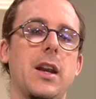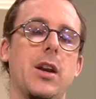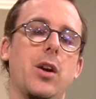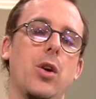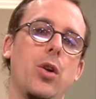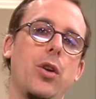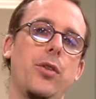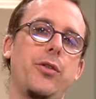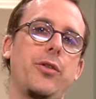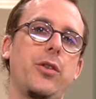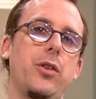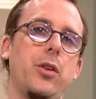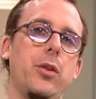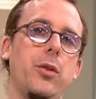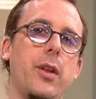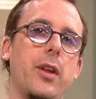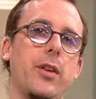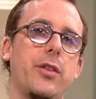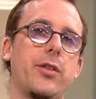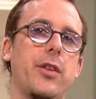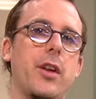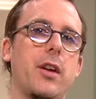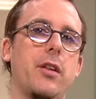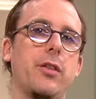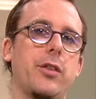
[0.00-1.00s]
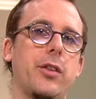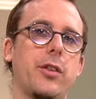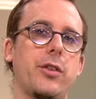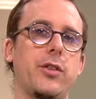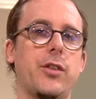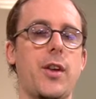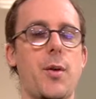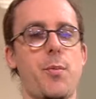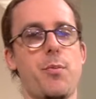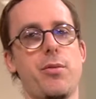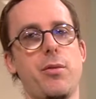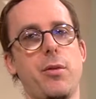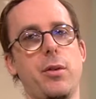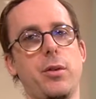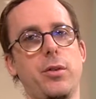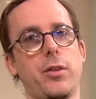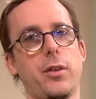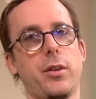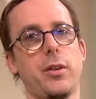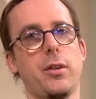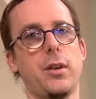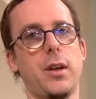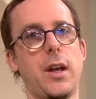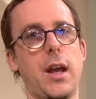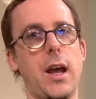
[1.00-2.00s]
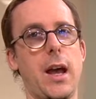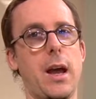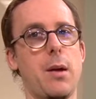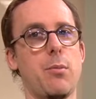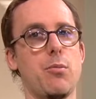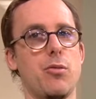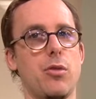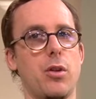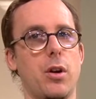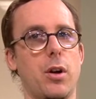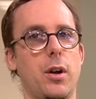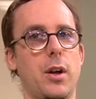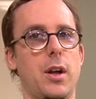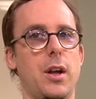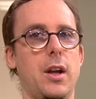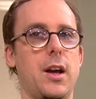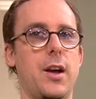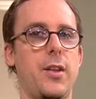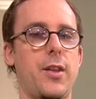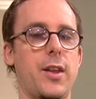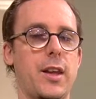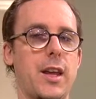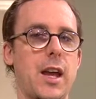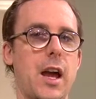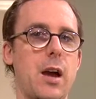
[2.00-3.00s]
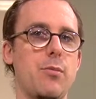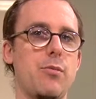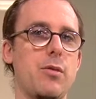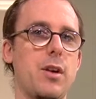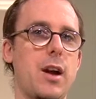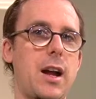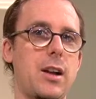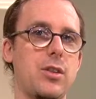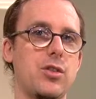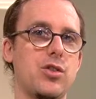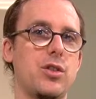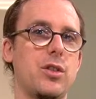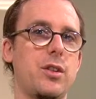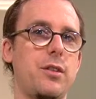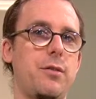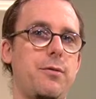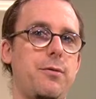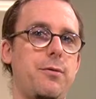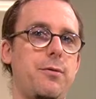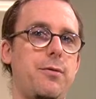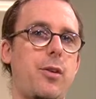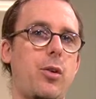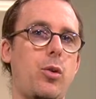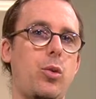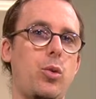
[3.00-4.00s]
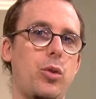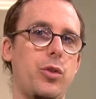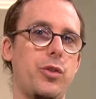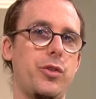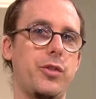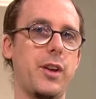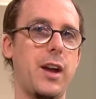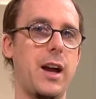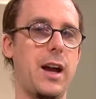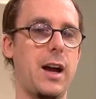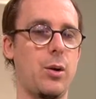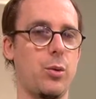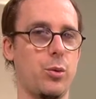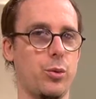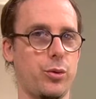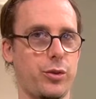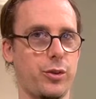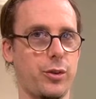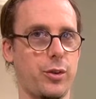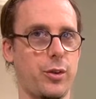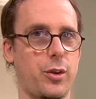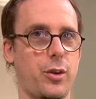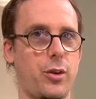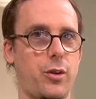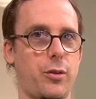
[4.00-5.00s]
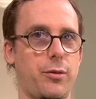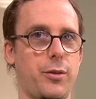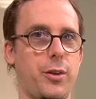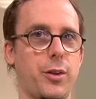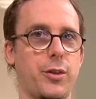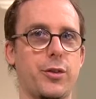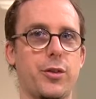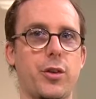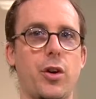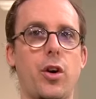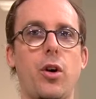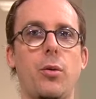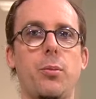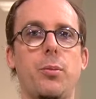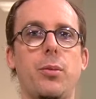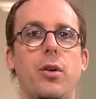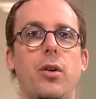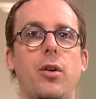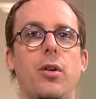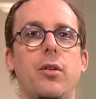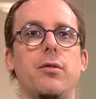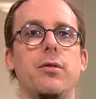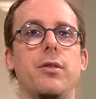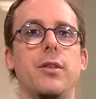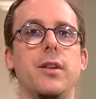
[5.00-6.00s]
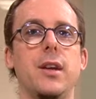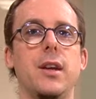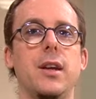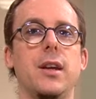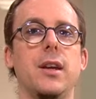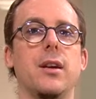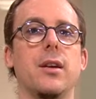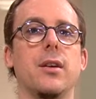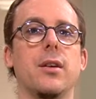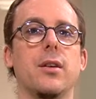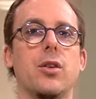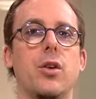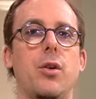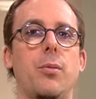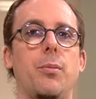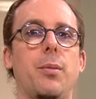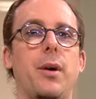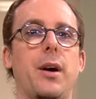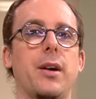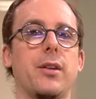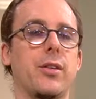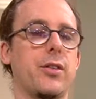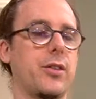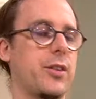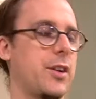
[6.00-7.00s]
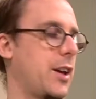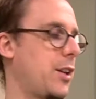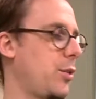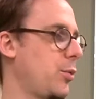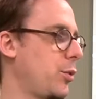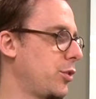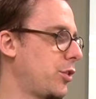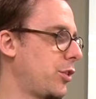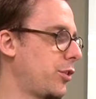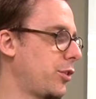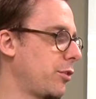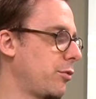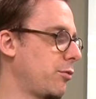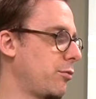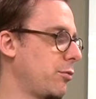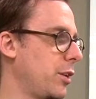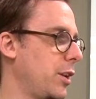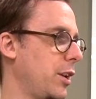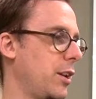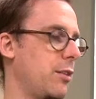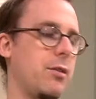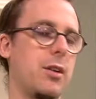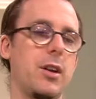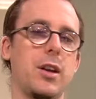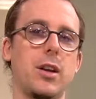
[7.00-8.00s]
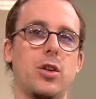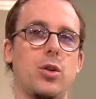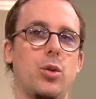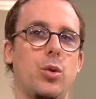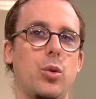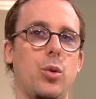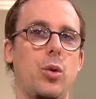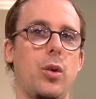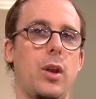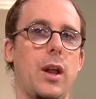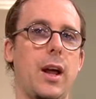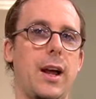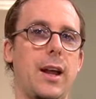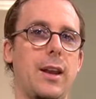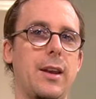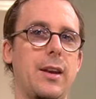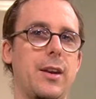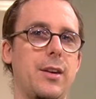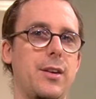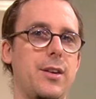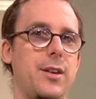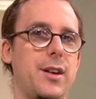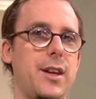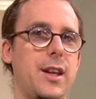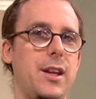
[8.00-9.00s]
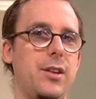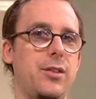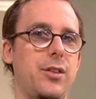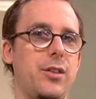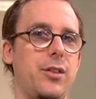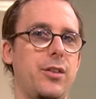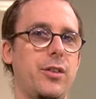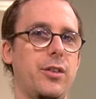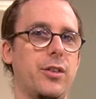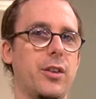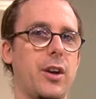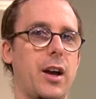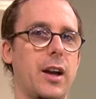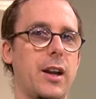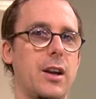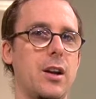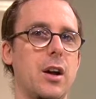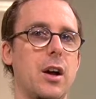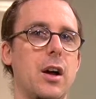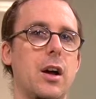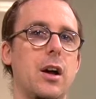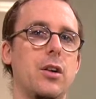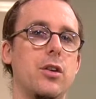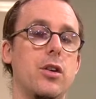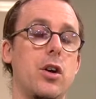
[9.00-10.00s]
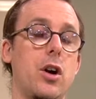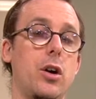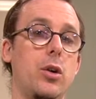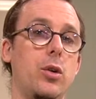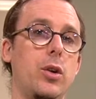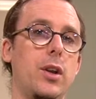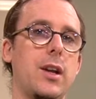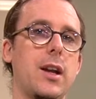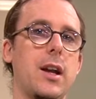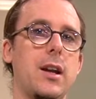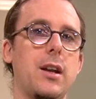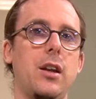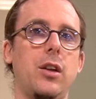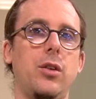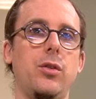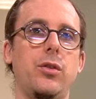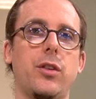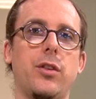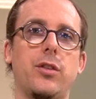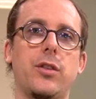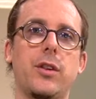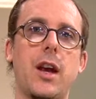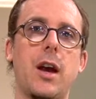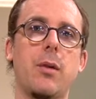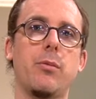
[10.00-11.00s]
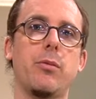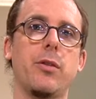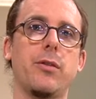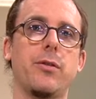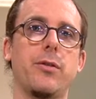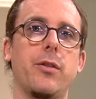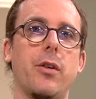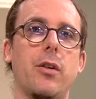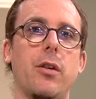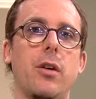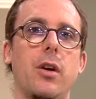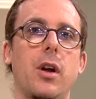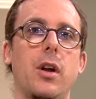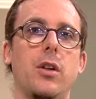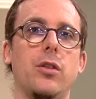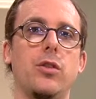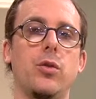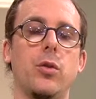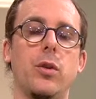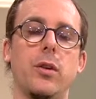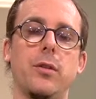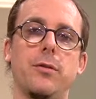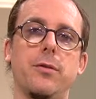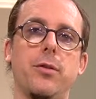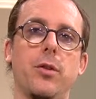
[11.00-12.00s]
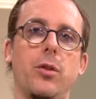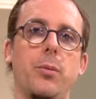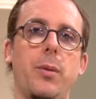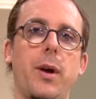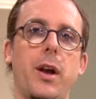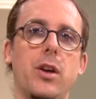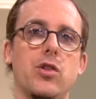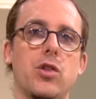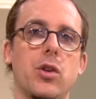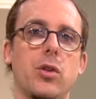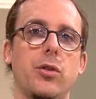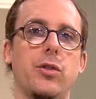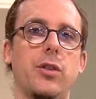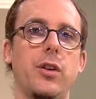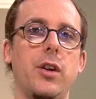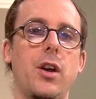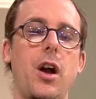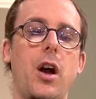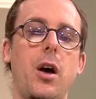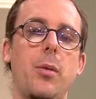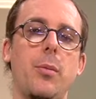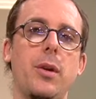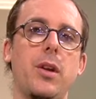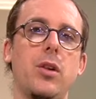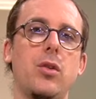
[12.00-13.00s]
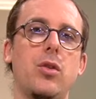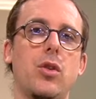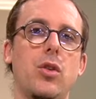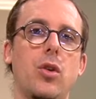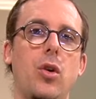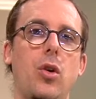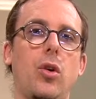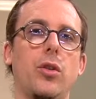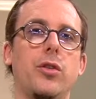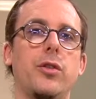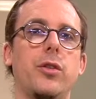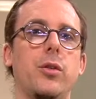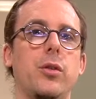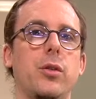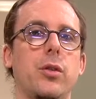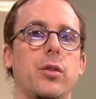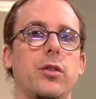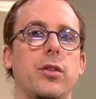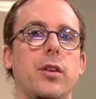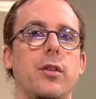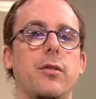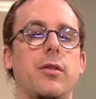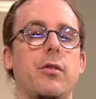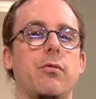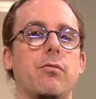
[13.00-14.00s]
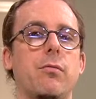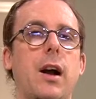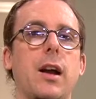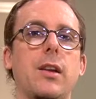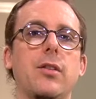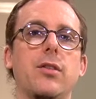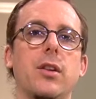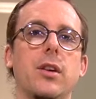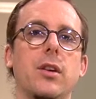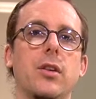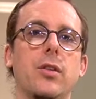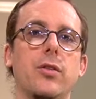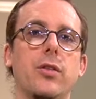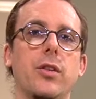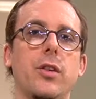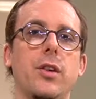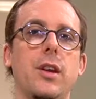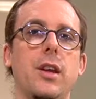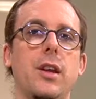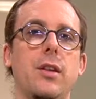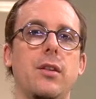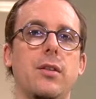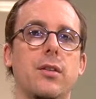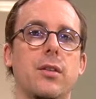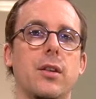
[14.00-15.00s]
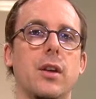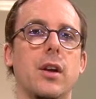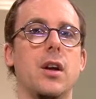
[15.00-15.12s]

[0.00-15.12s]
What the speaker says: in order to do this, there's a separate camera, and the camera actually folds out of the top of the Compact 10, which is a really cool and neat design. Not only can you use this camera for doing full page OCR, but you can also use it for writing underneath